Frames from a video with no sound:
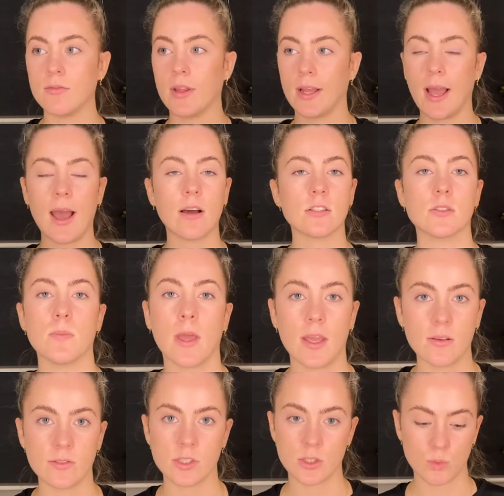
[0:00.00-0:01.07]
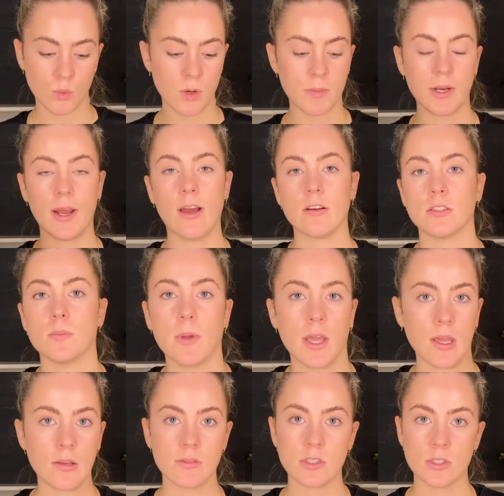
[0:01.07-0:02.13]
like how to behave as a woman, how to
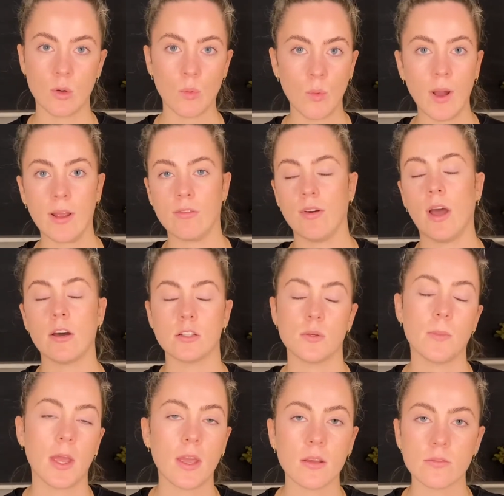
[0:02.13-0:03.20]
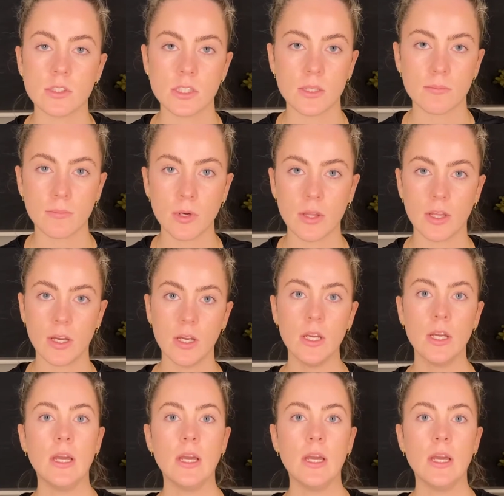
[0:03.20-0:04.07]
behave as a wife, how to behave as a mother,